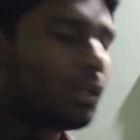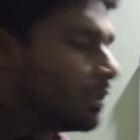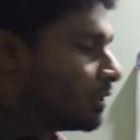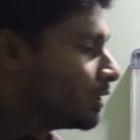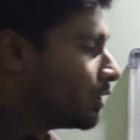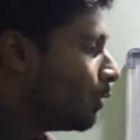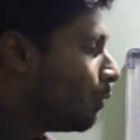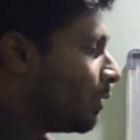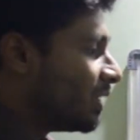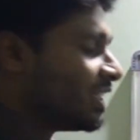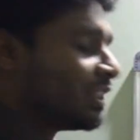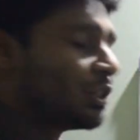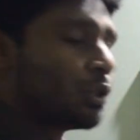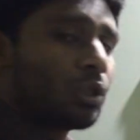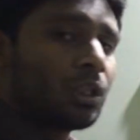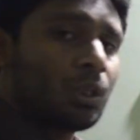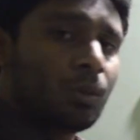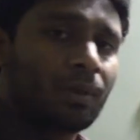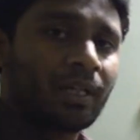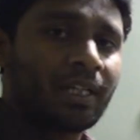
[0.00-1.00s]
so what's the
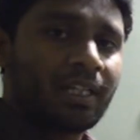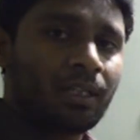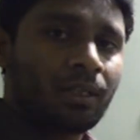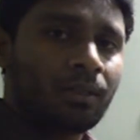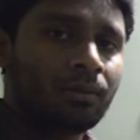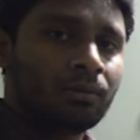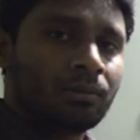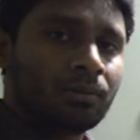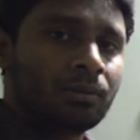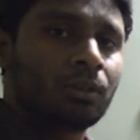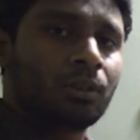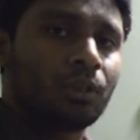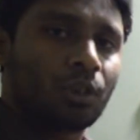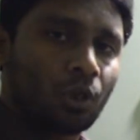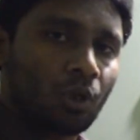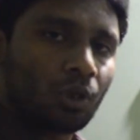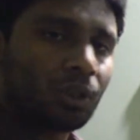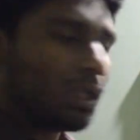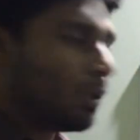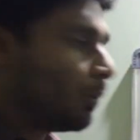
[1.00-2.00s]
total work here?
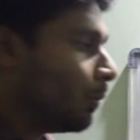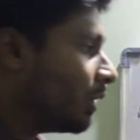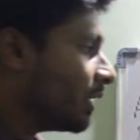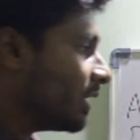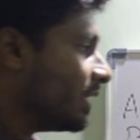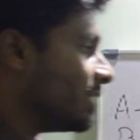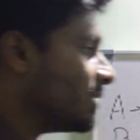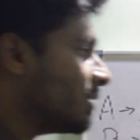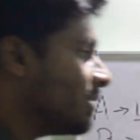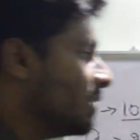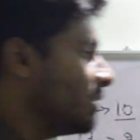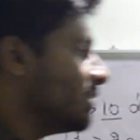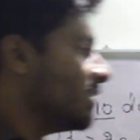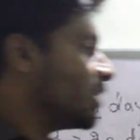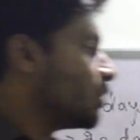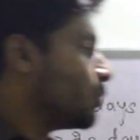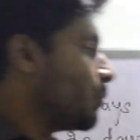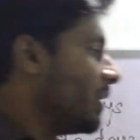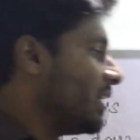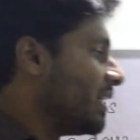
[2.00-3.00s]
Total work is this
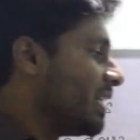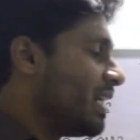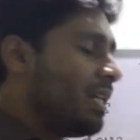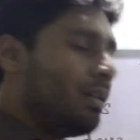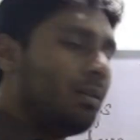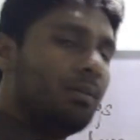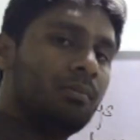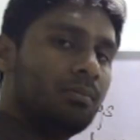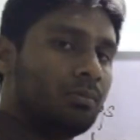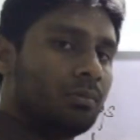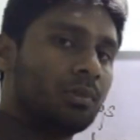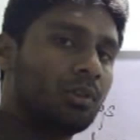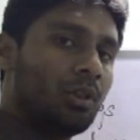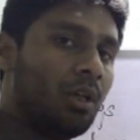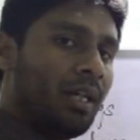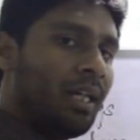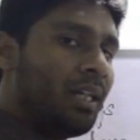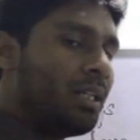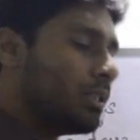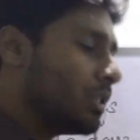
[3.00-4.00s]
20. Got
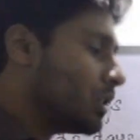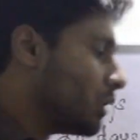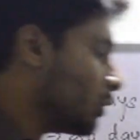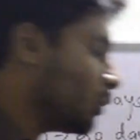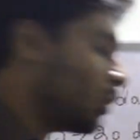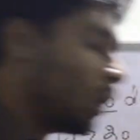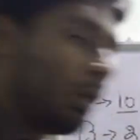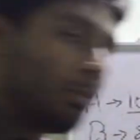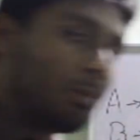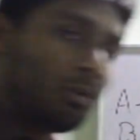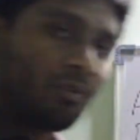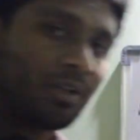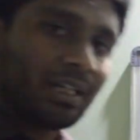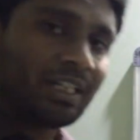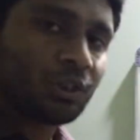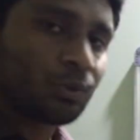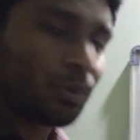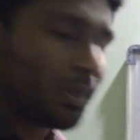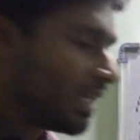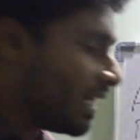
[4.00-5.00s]
it? So the common work is
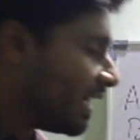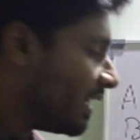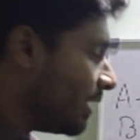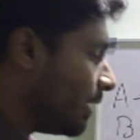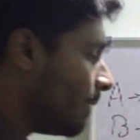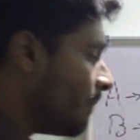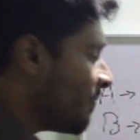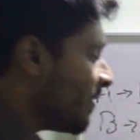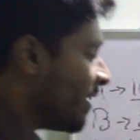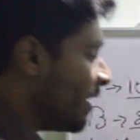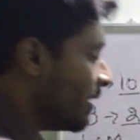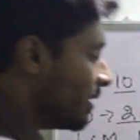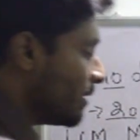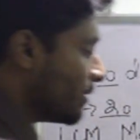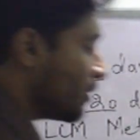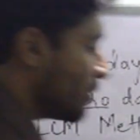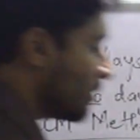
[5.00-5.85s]
20 here. So